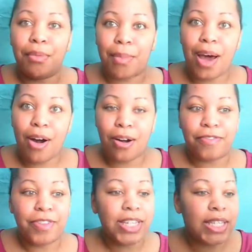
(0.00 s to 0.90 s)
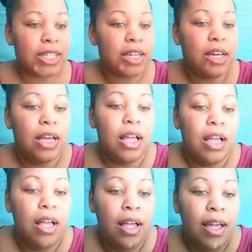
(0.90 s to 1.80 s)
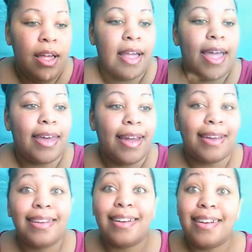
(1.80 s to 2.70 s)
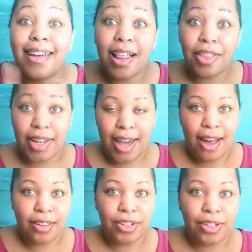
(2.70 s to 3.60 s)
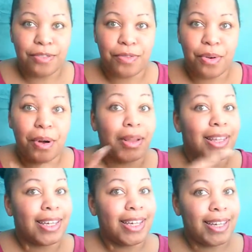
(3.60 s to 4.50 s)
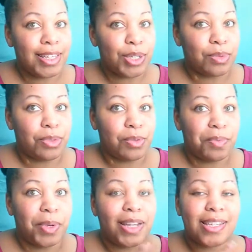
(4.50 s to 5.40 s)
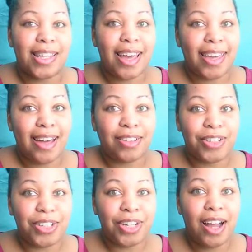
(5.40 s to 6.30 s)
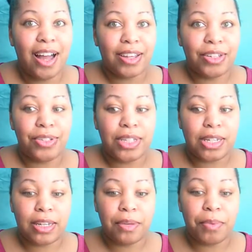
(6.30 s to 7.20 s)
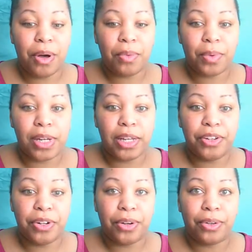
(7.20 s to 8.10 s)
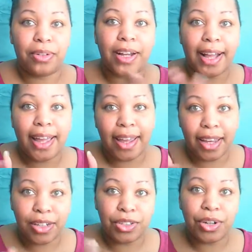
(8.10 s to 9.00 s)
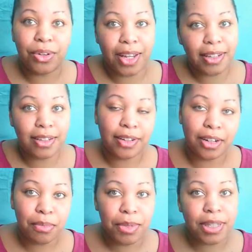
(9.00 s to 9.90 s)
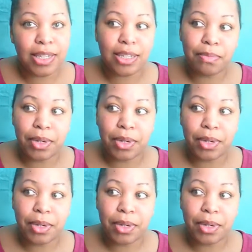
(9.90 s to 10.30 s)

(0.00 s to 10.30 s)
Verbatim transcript: my office, and I need another calendar for the kids' room because that calendar I use to keep up with, you know, their age, you know, like they're gonna be this